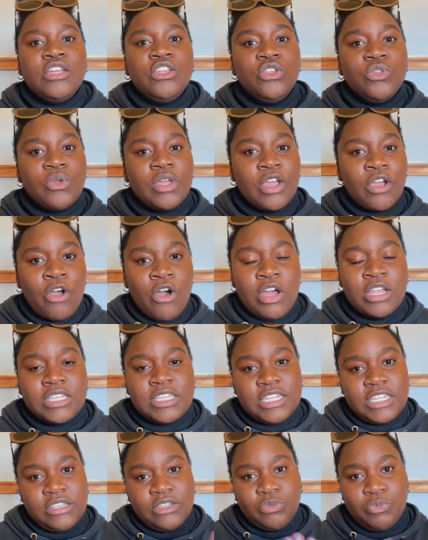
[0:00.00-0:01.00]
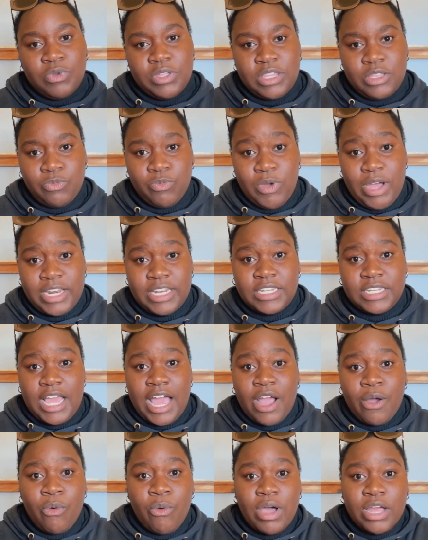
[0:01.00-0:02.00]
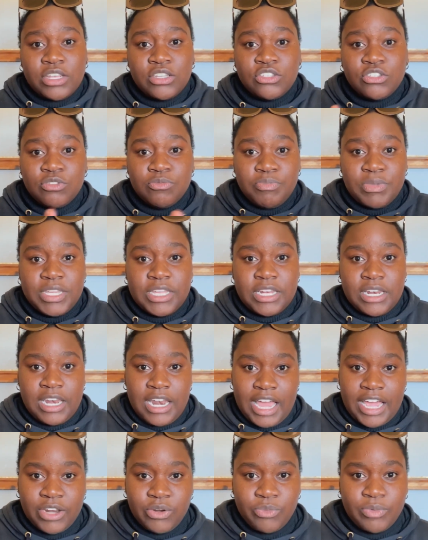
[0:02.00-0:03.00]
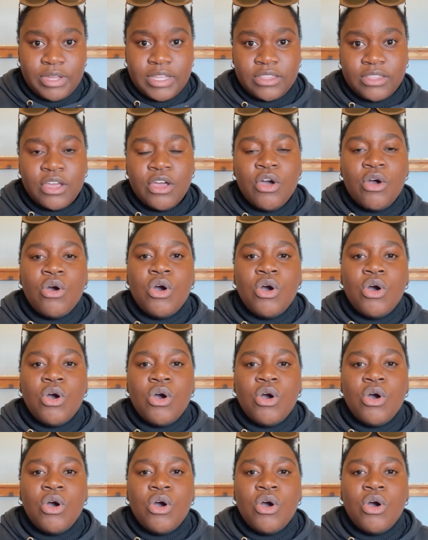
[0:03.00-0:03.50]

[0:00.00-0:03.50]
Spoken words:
doing content with what I want to be in line with